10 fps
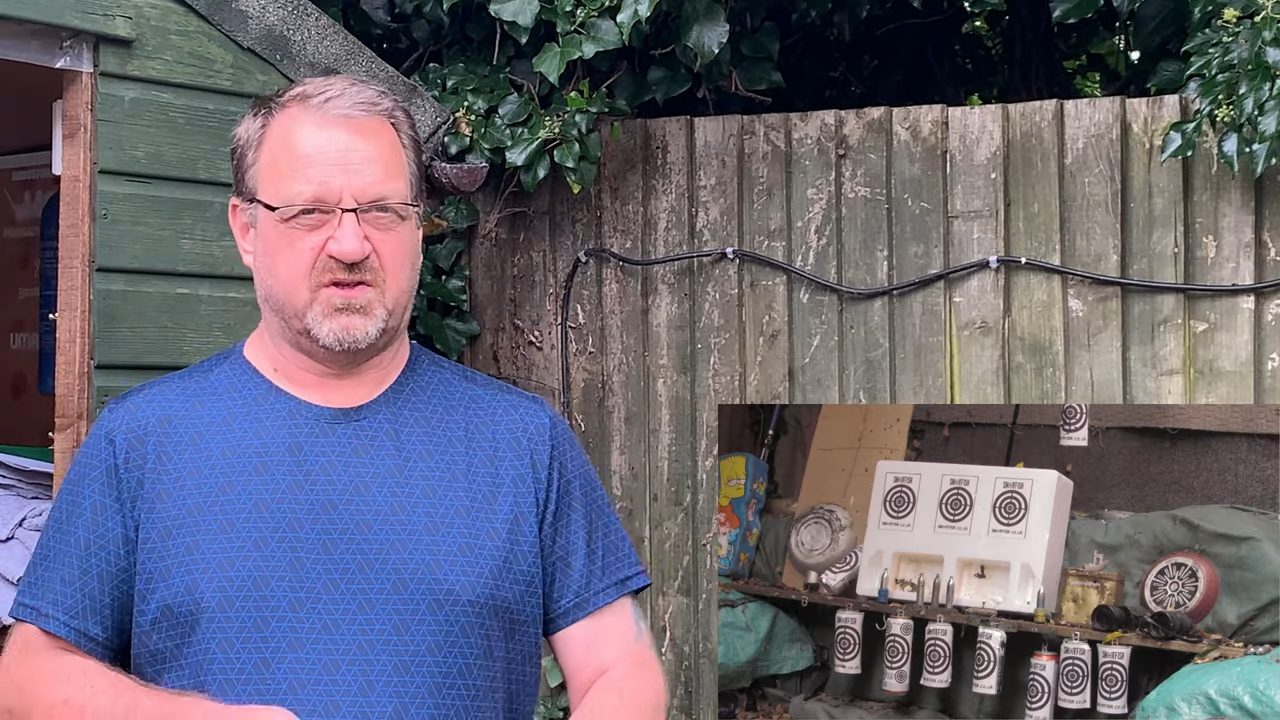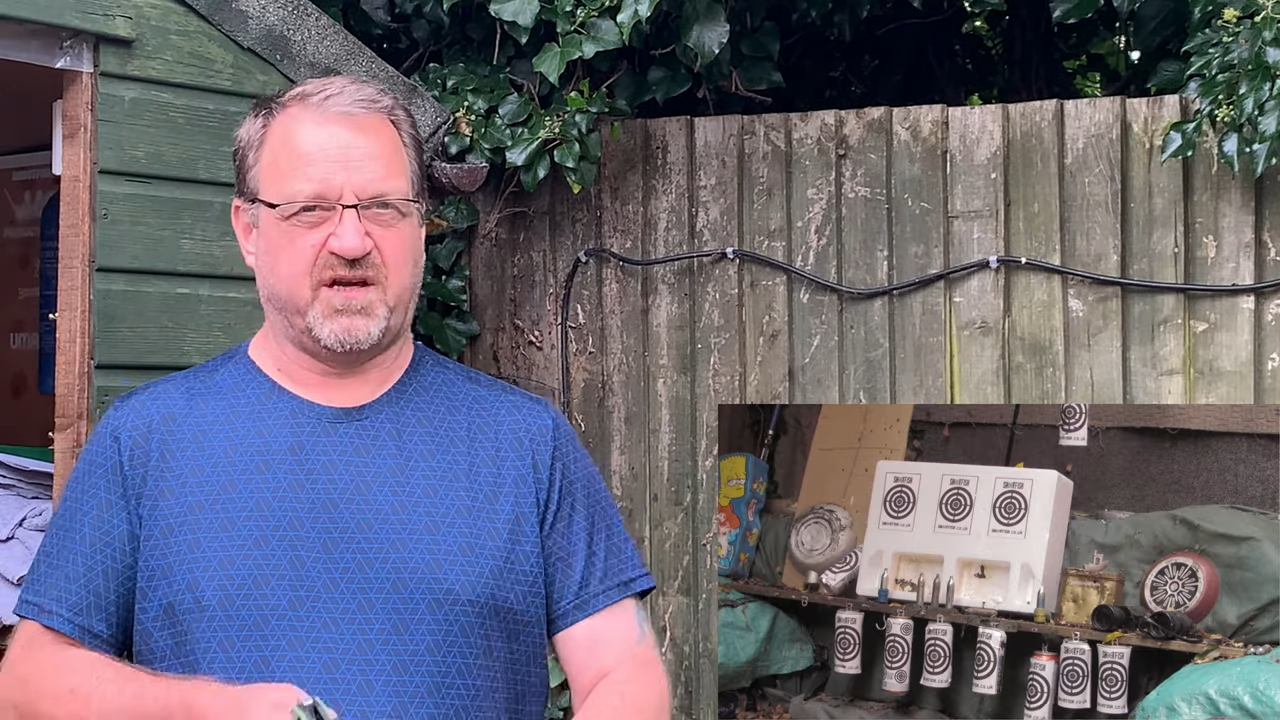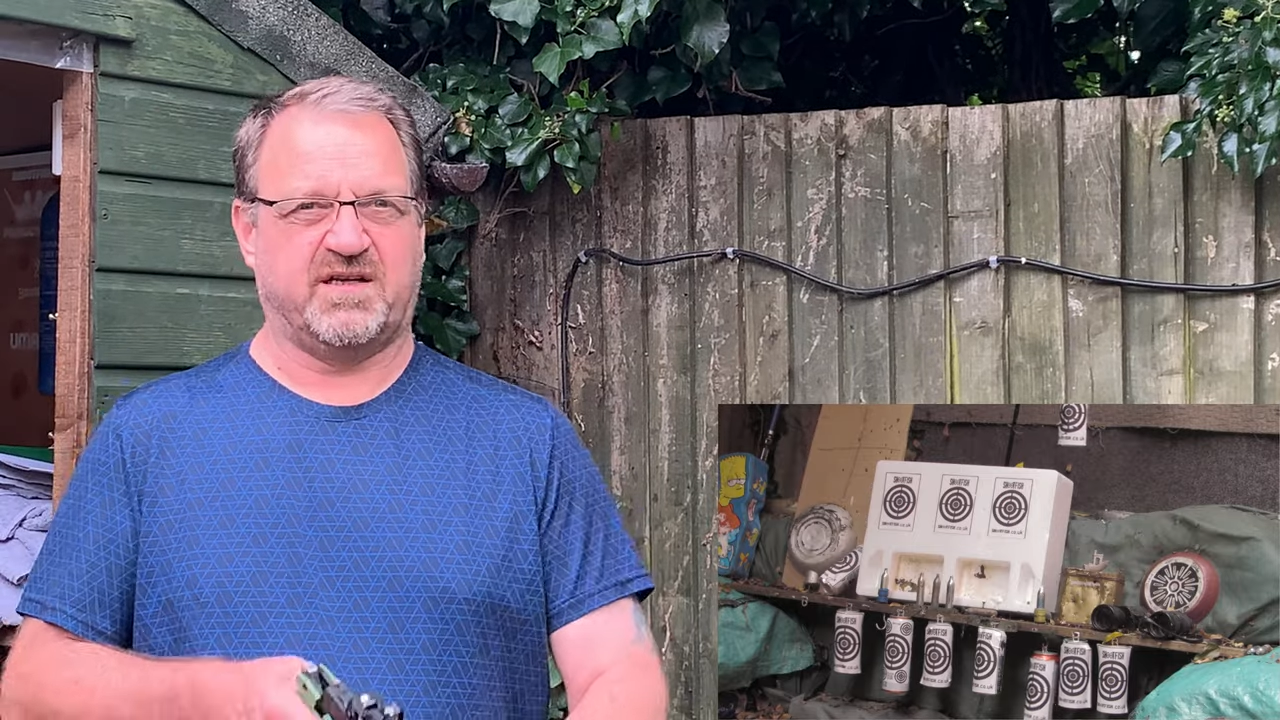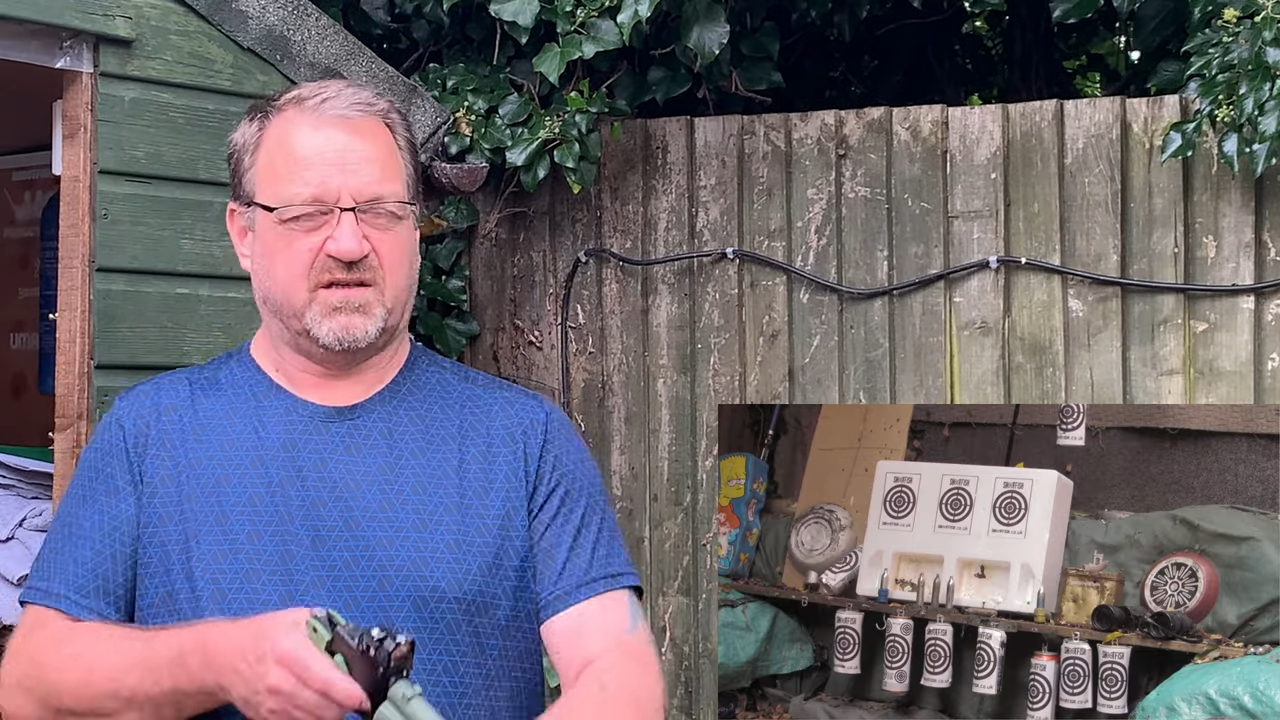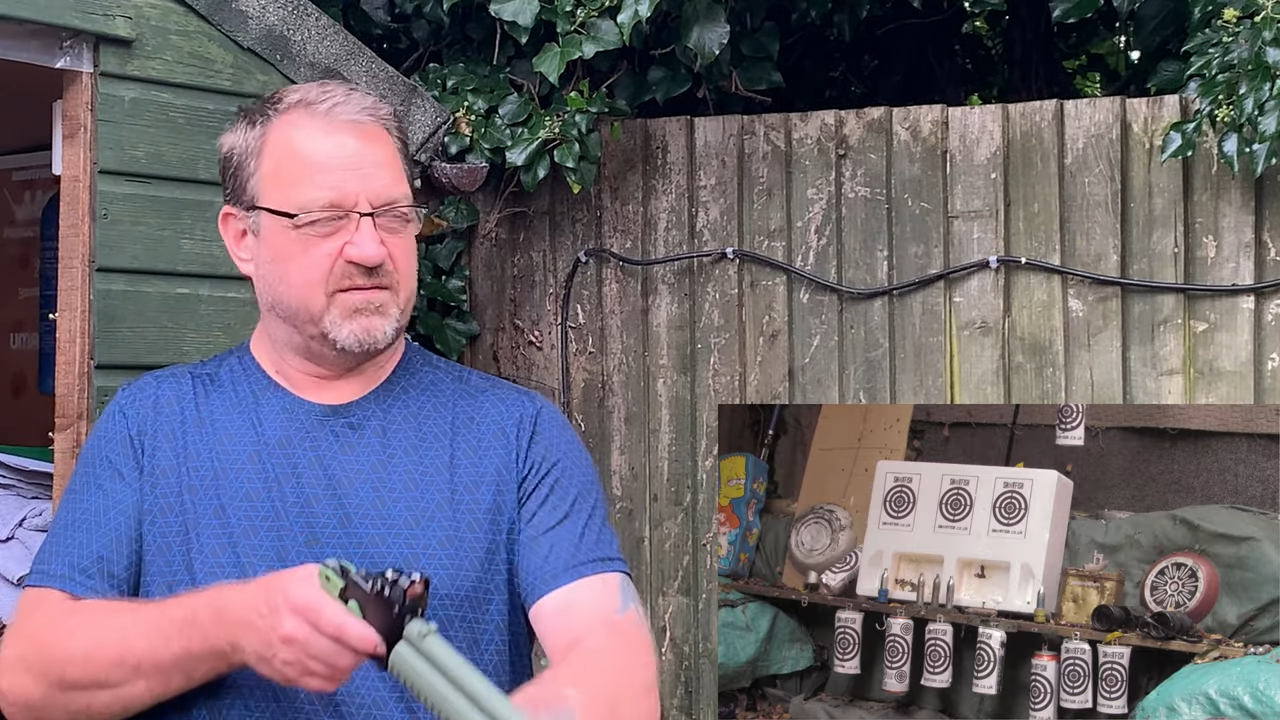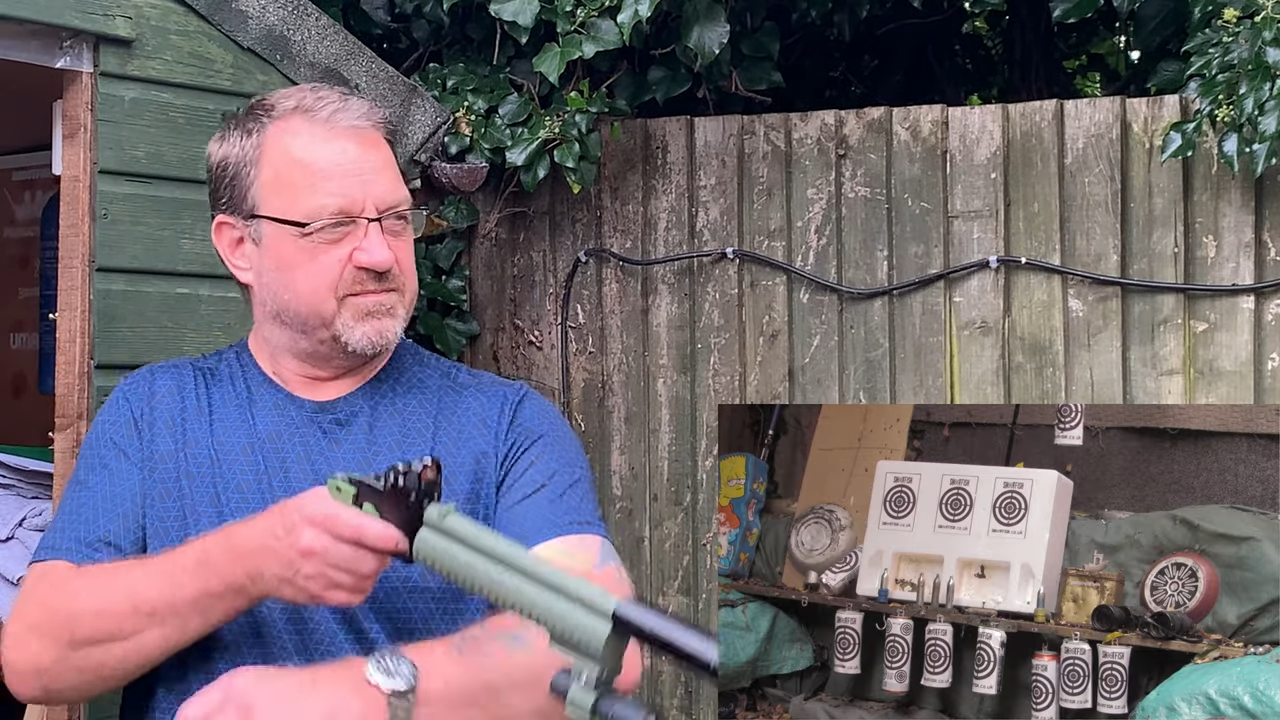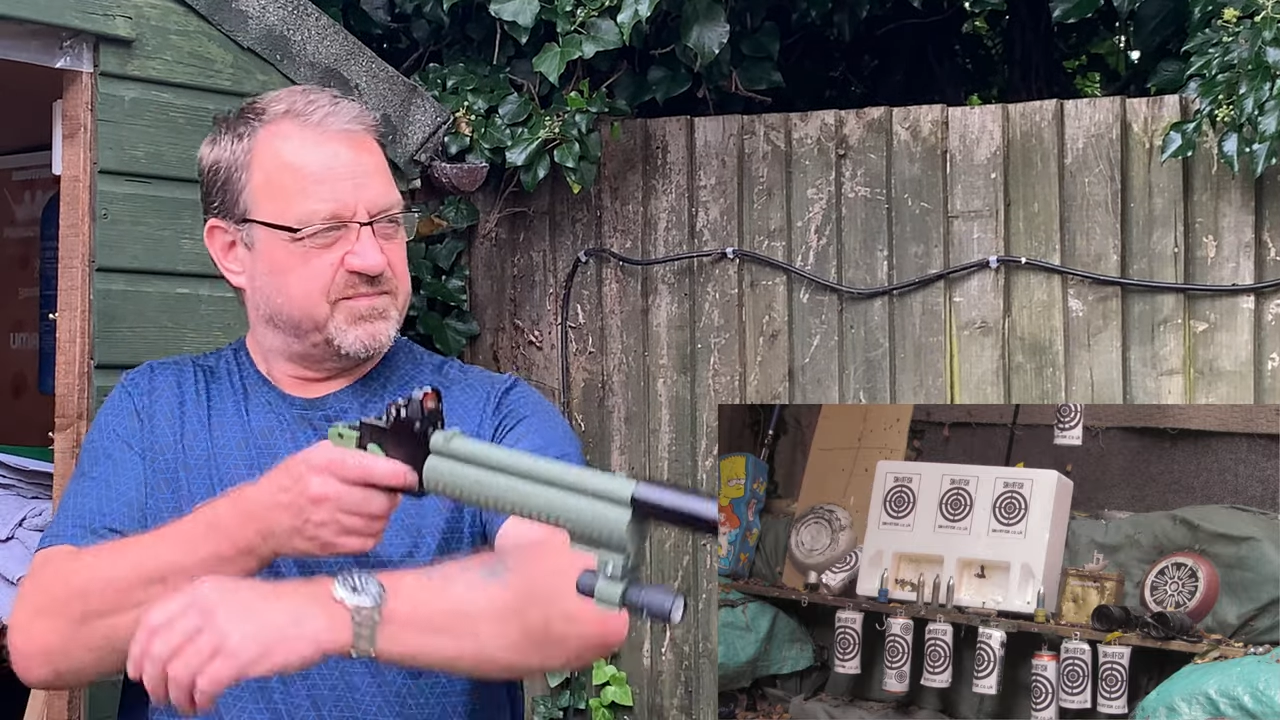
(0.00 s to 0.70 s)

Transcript: I checked it.